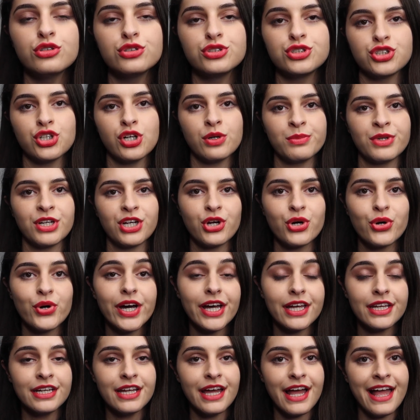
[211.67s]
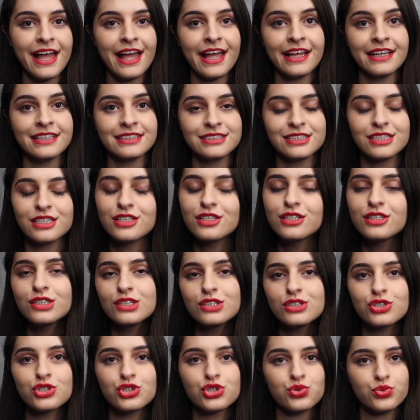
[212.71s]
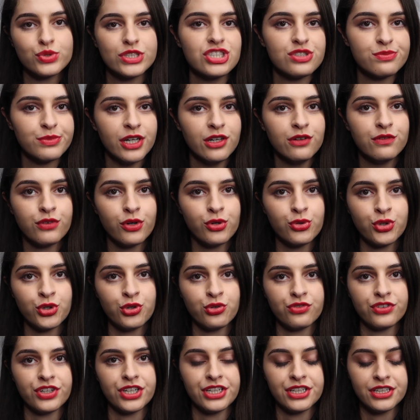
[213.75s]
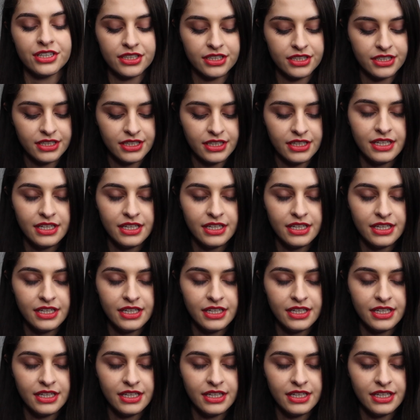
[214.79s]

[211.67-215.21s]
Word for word: So I'm going to go ahead and switch my phone over